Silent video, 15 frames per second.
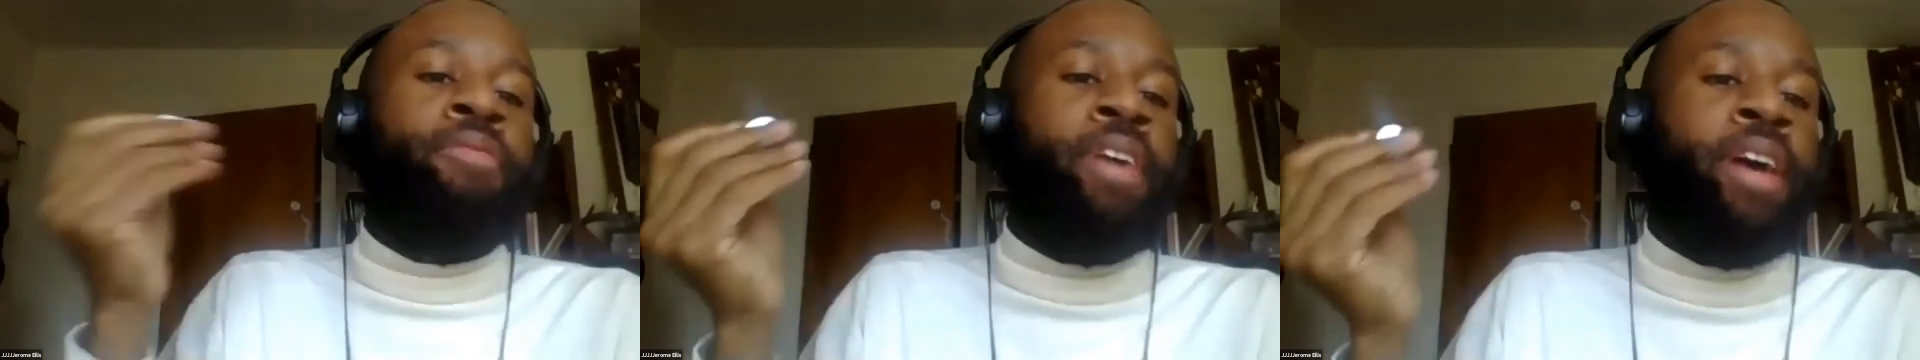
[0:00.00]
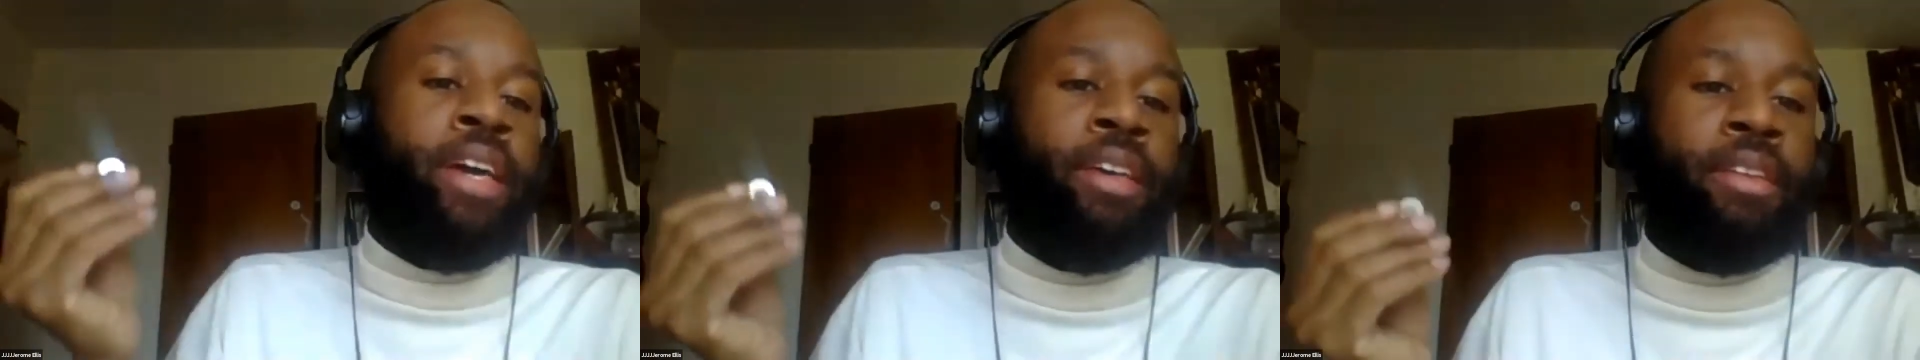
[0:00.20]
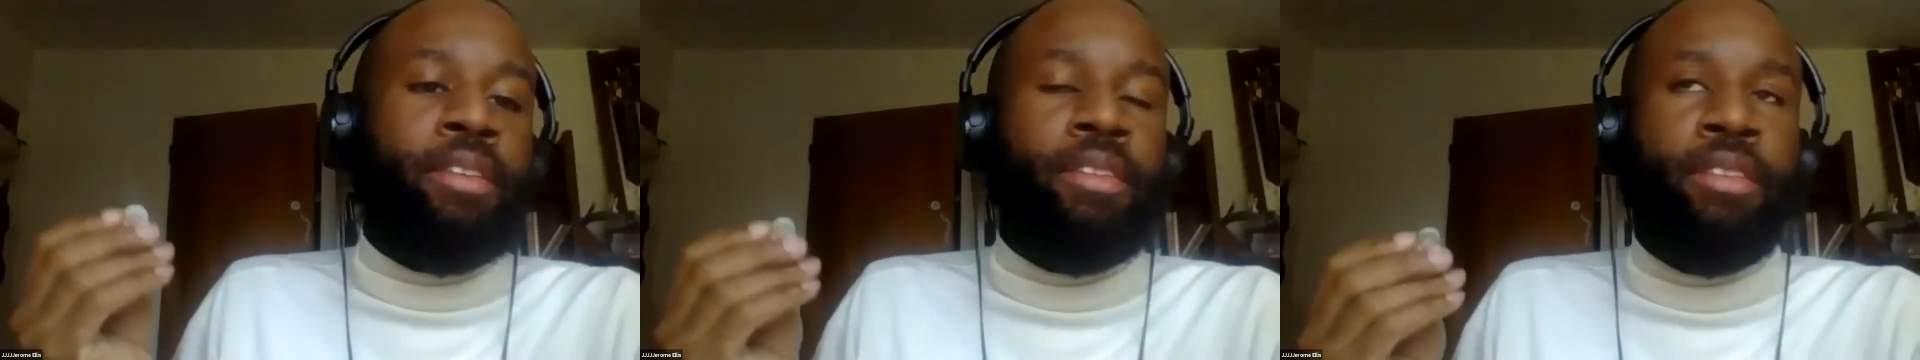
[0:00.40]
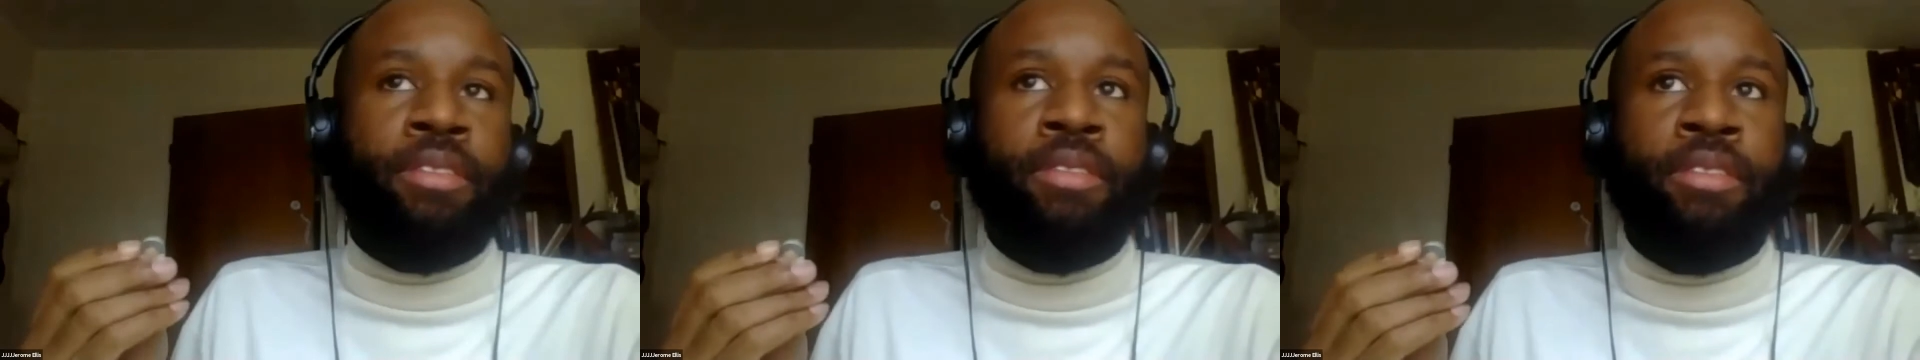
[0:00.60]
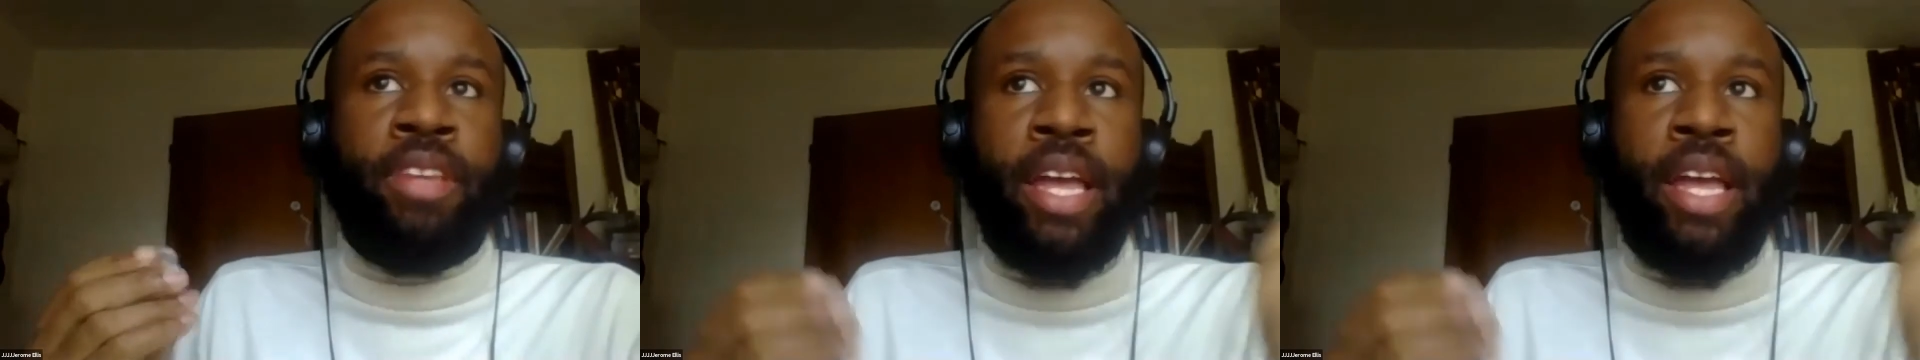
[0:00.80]
if I
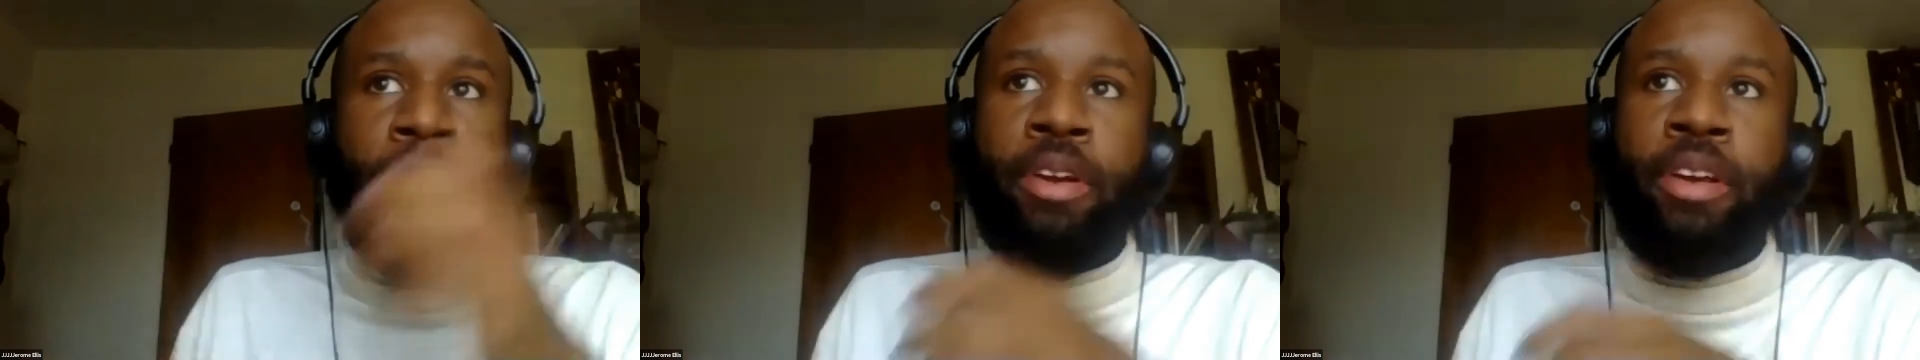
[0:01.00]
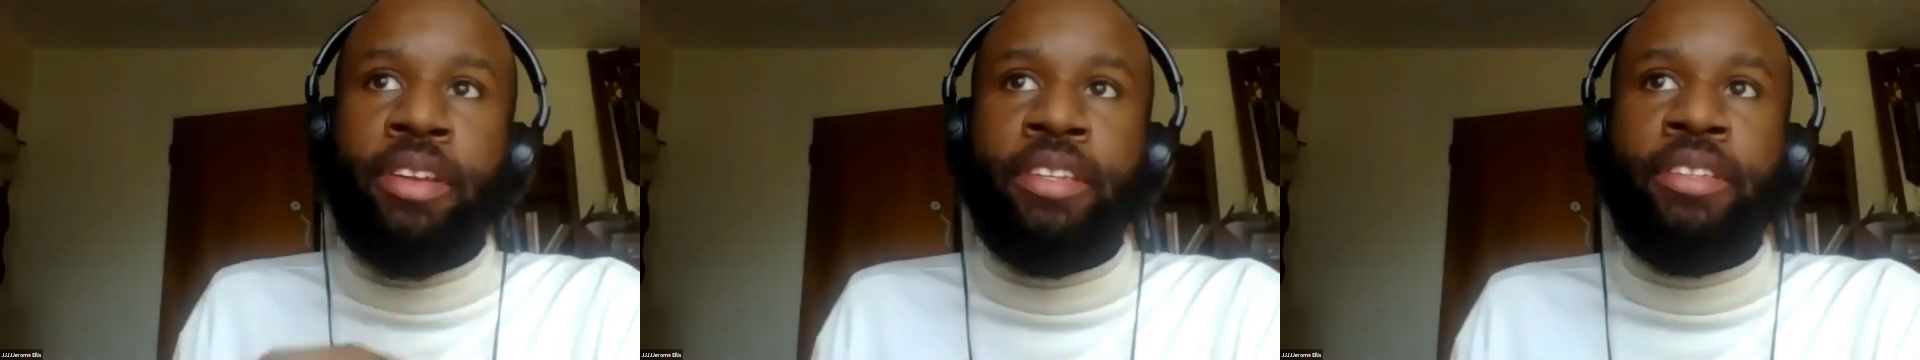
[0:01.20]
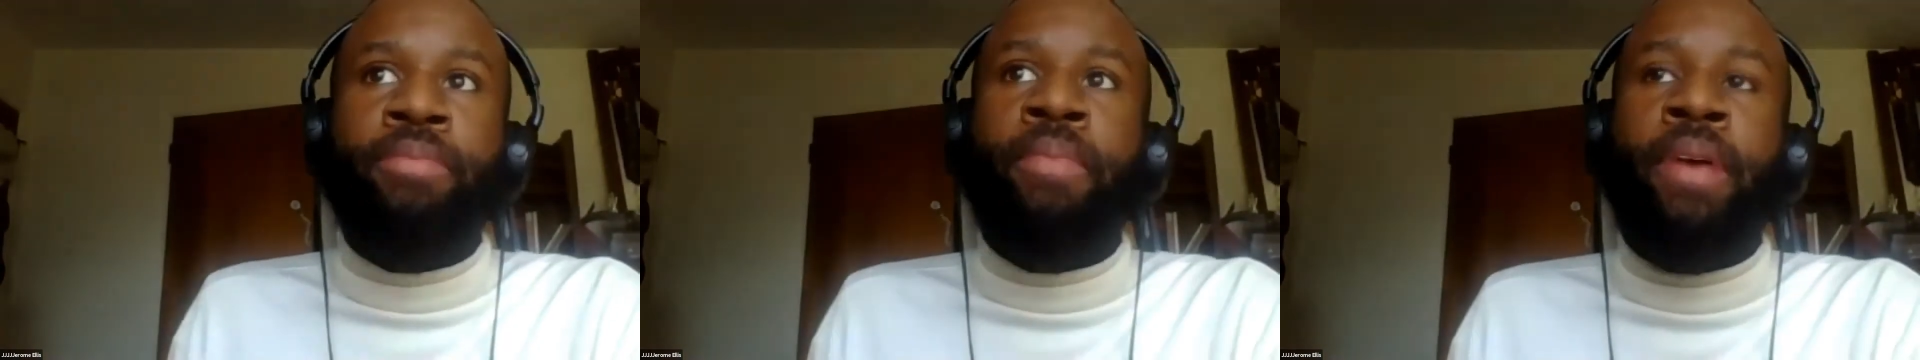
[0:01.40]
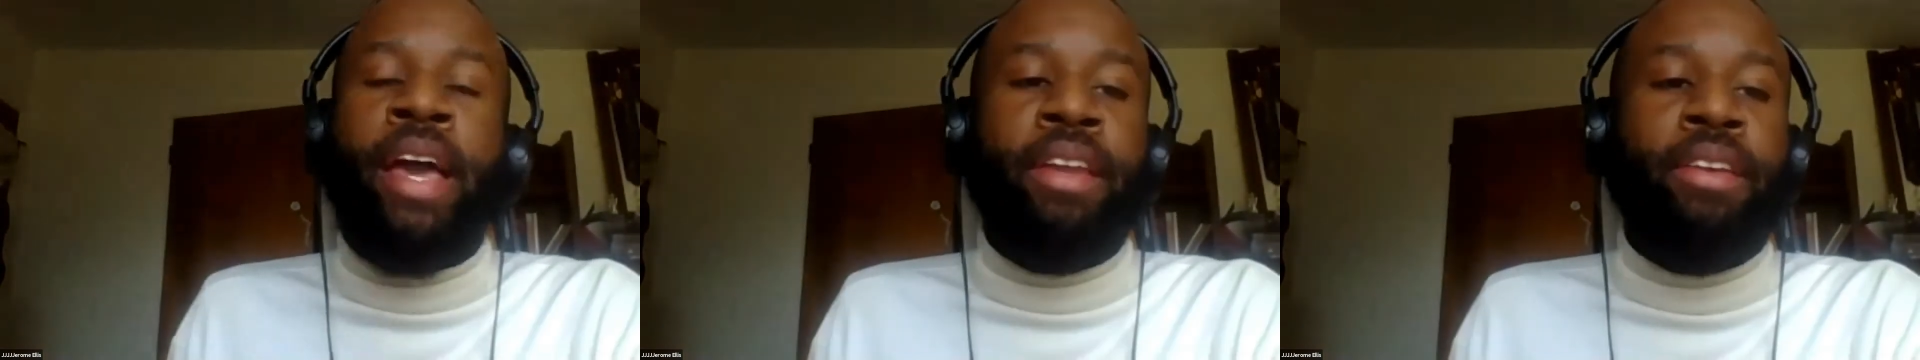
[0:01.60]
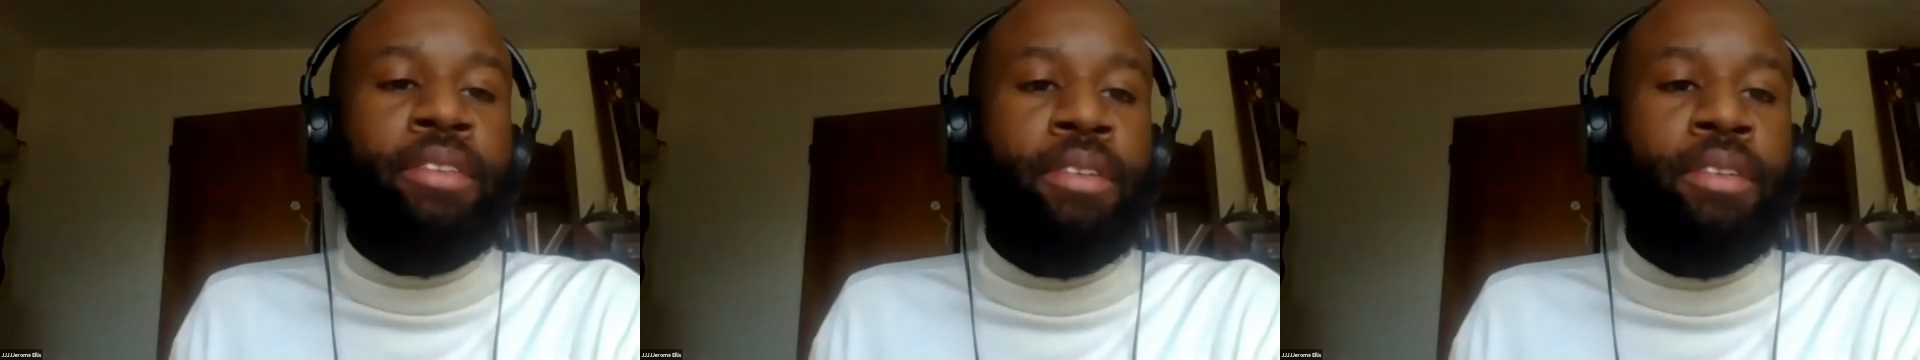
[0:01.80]
stammer, it doesn't
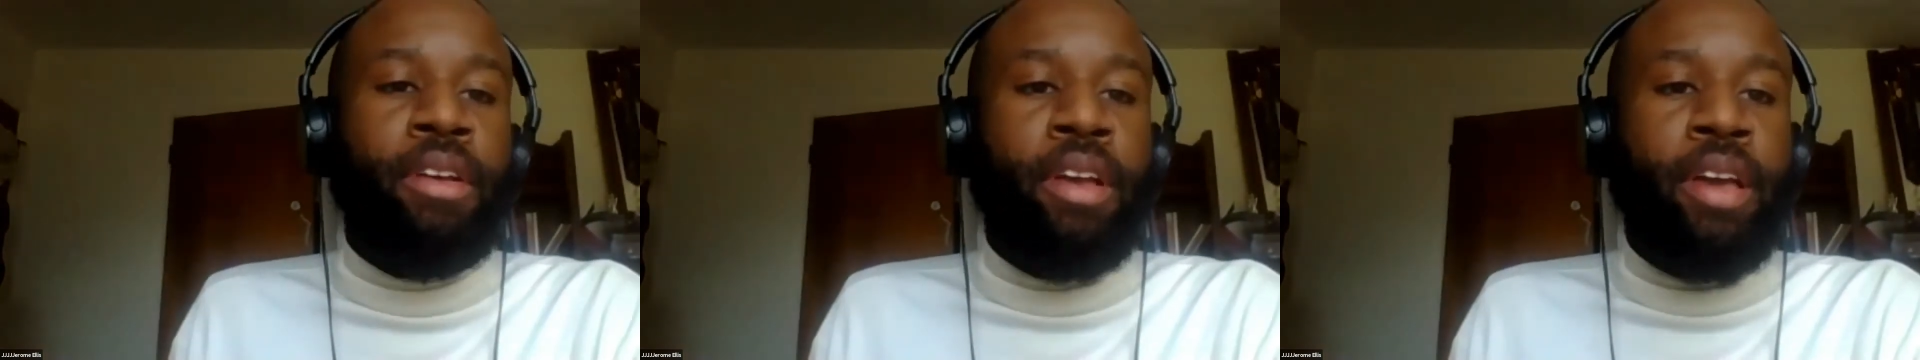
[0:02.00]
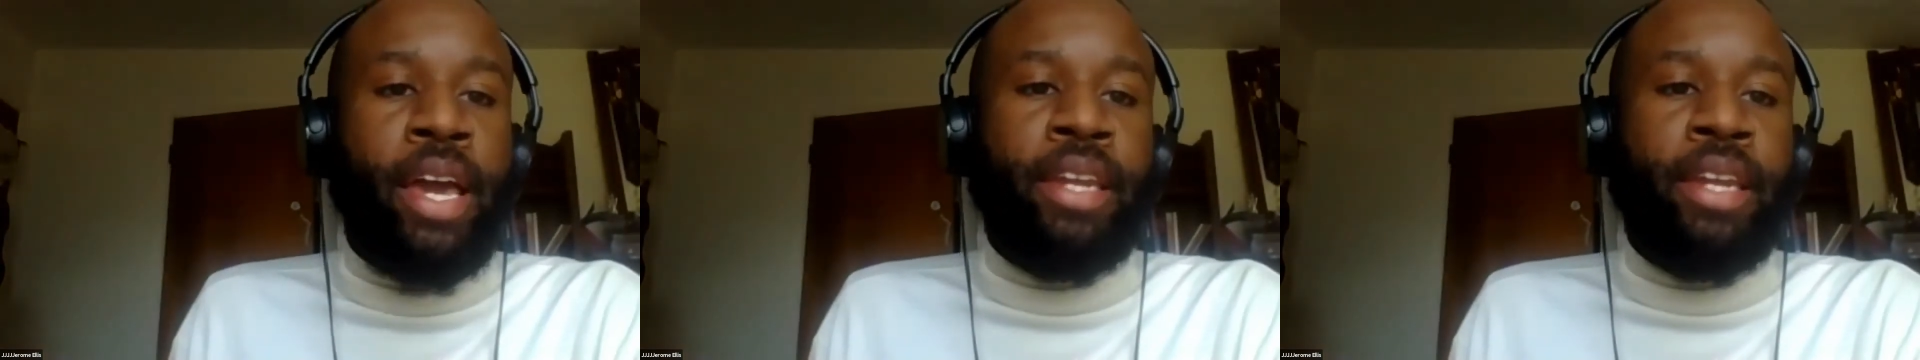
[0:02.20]
matter.